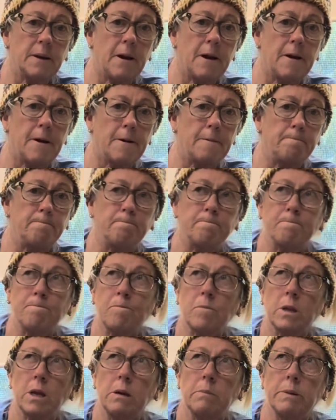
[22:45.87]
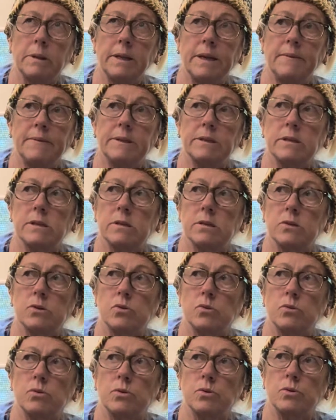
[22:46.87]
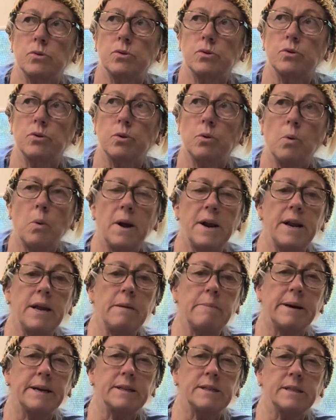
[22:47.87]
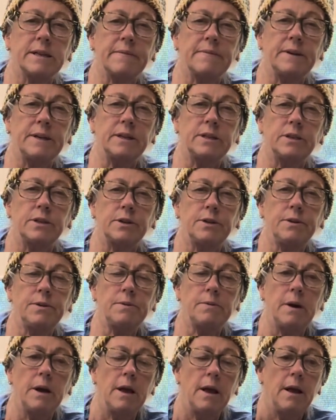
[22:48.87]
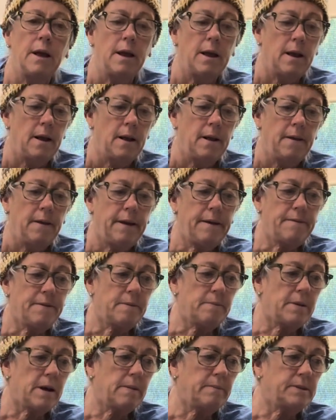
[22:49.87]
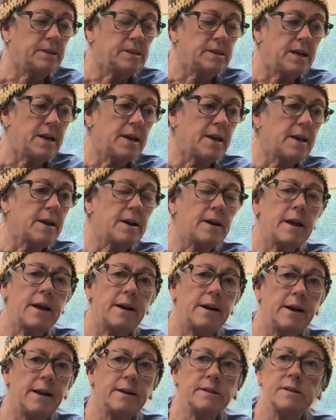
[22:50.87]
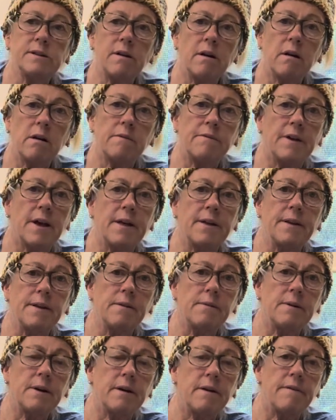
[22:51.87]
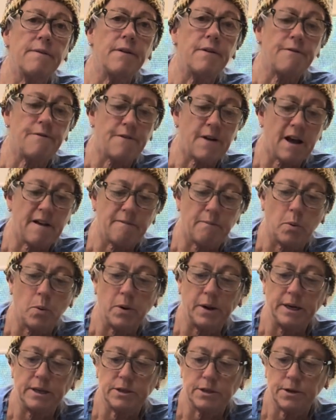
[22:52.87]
I believe it's 20 by 72, if I'm not mistaken, and it has an R value of 5.2.